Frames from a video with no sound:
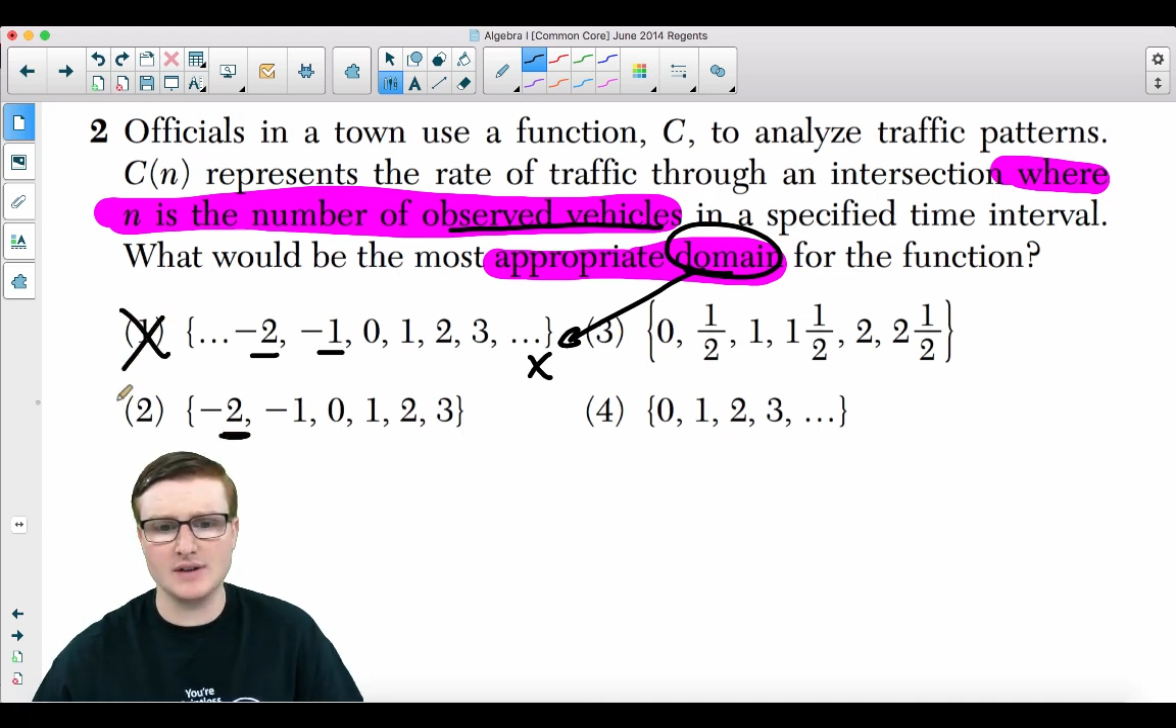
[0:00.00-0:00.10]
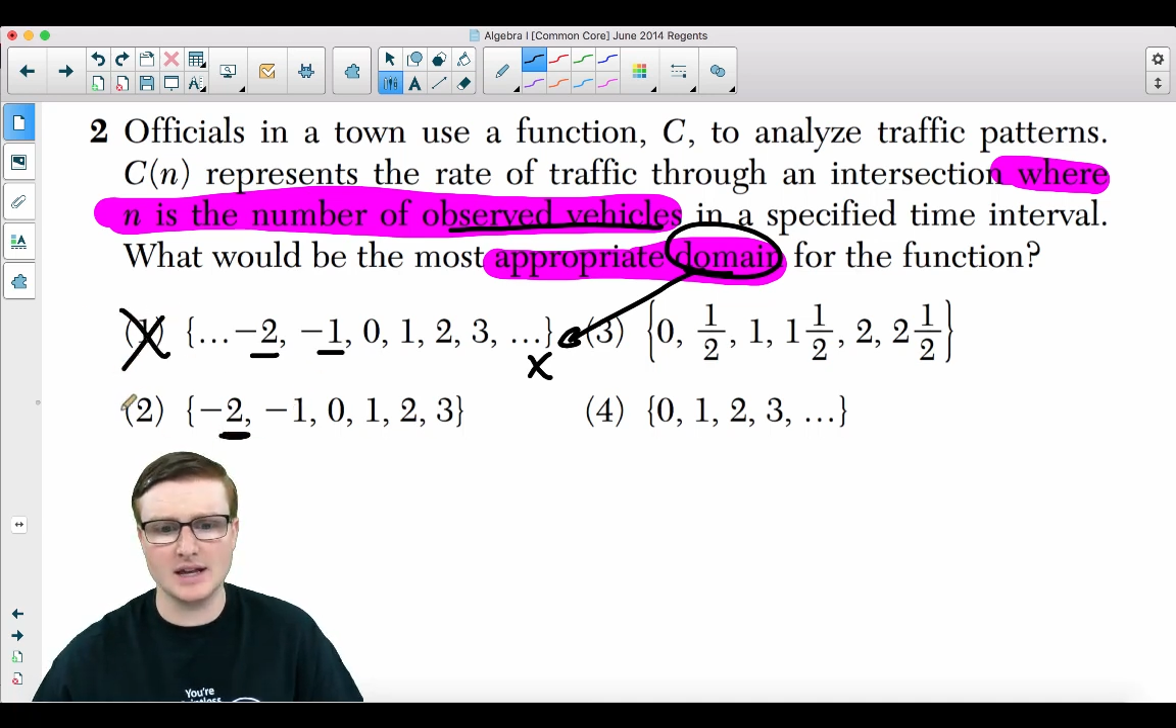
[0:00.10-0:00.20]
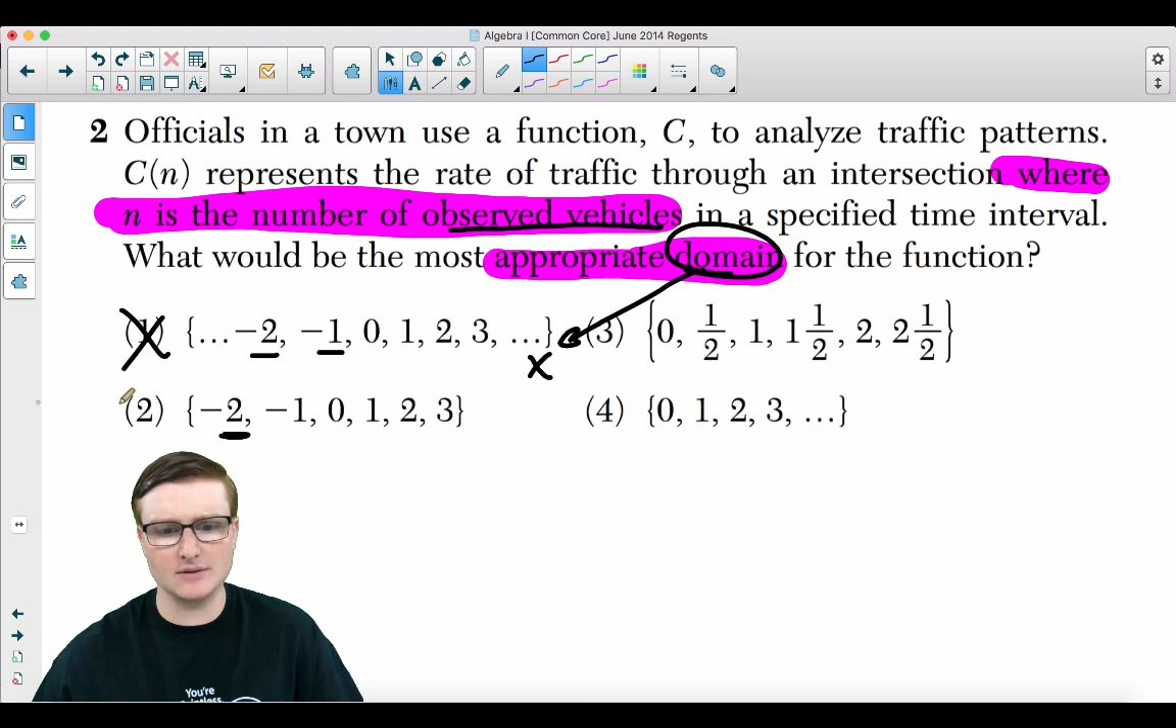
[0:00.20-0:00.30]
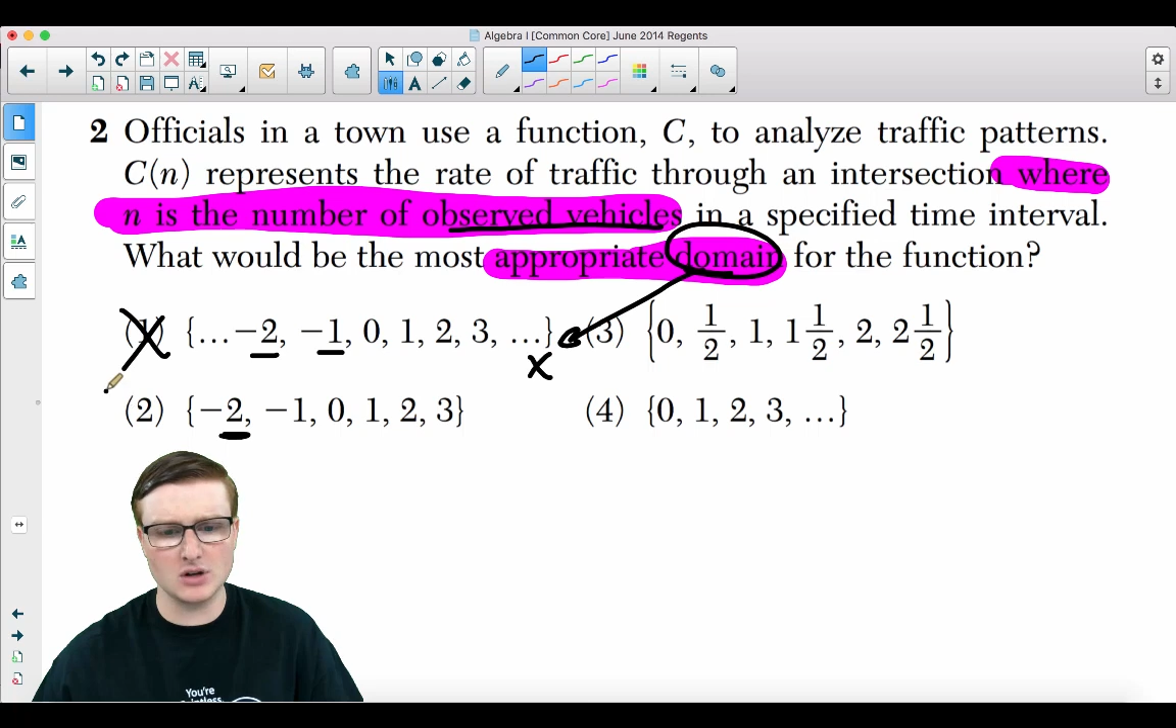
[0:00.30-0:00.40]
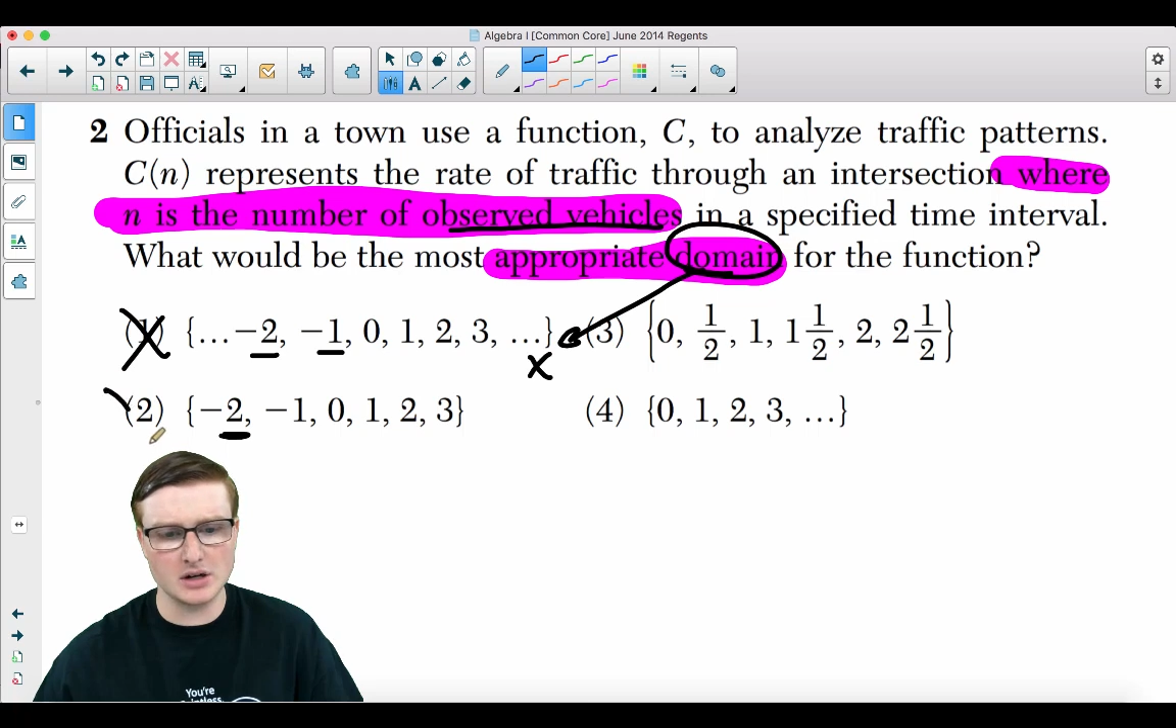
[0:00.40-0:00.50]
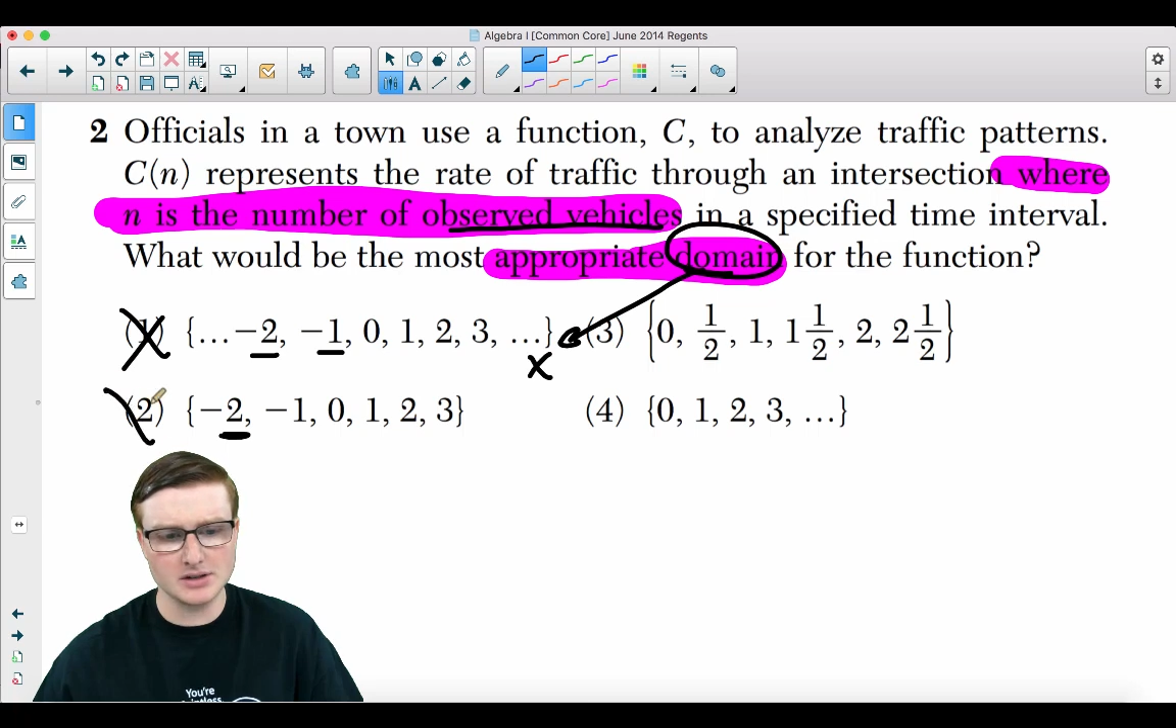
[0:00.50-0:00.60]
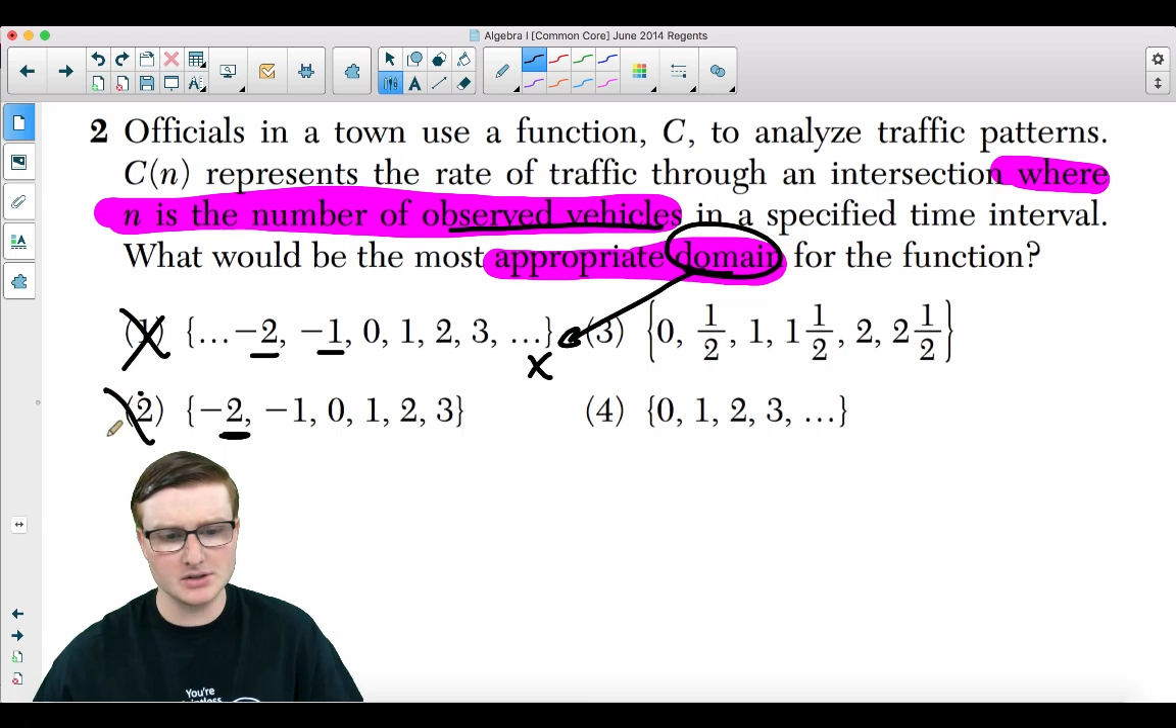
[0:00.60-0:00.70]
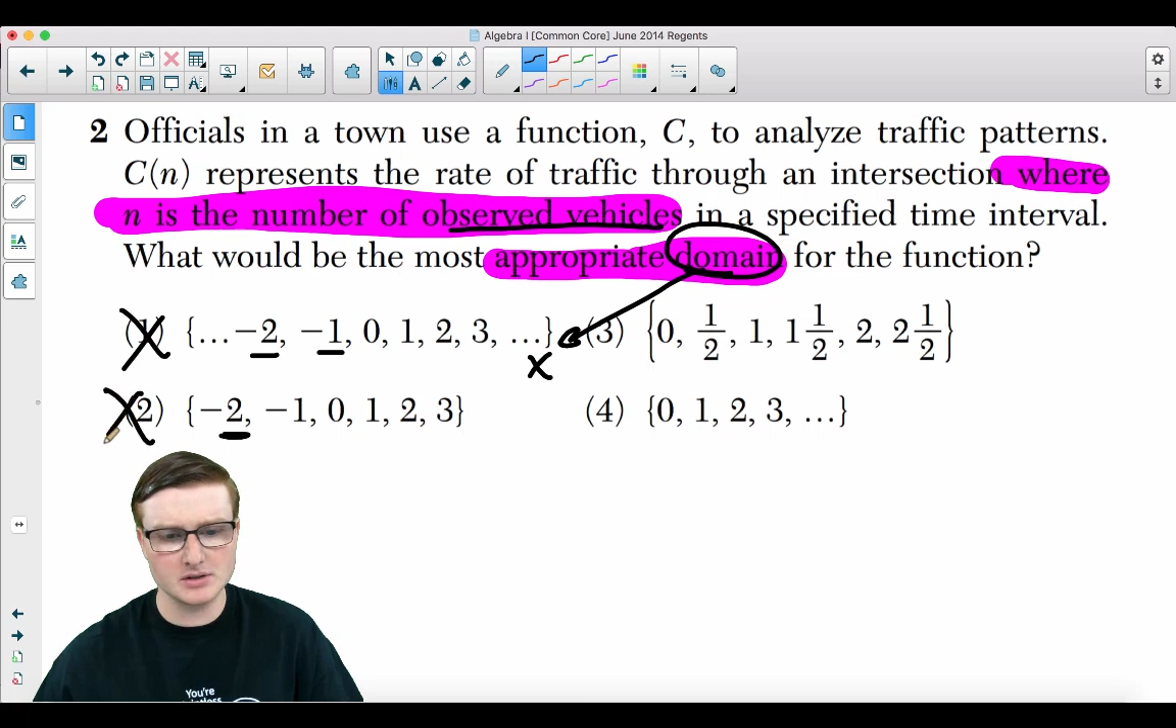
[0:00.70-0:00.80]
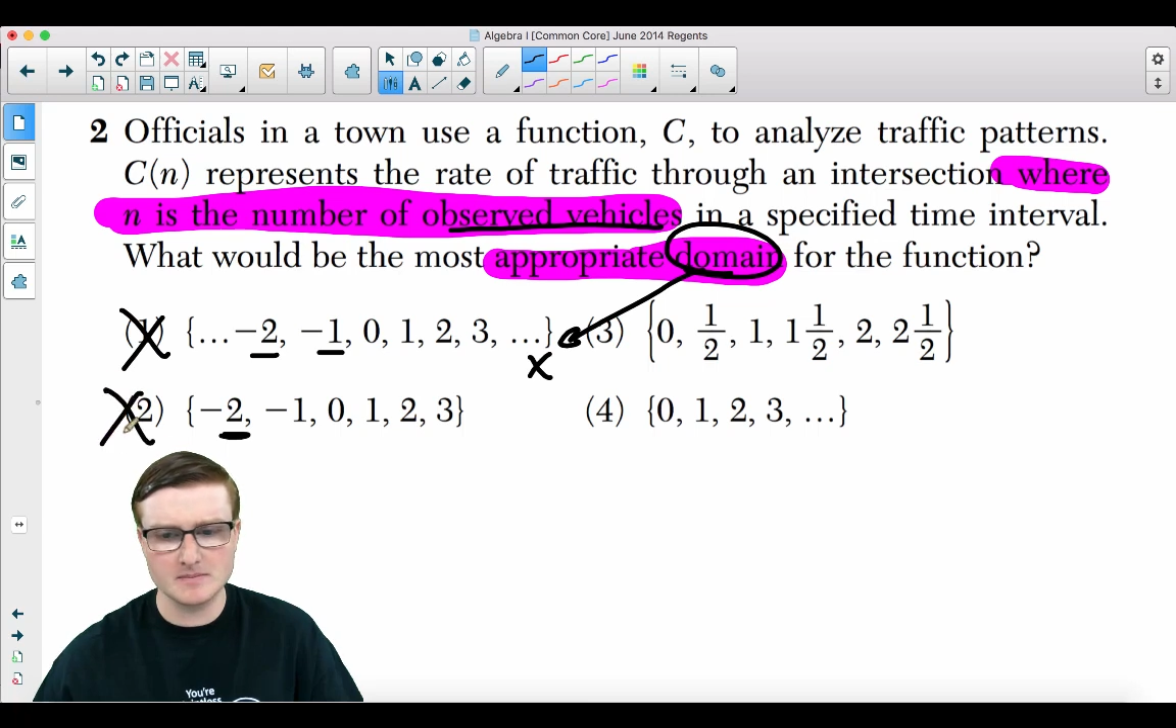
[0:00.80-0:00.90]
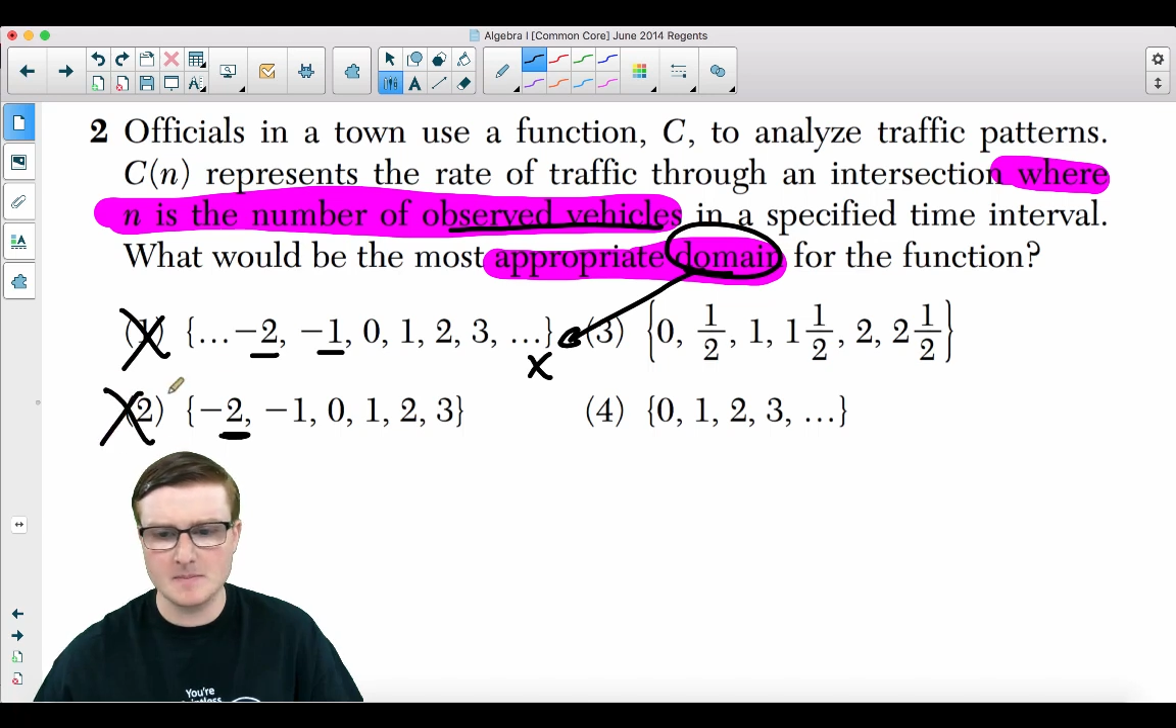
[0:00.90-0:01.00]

negative cars.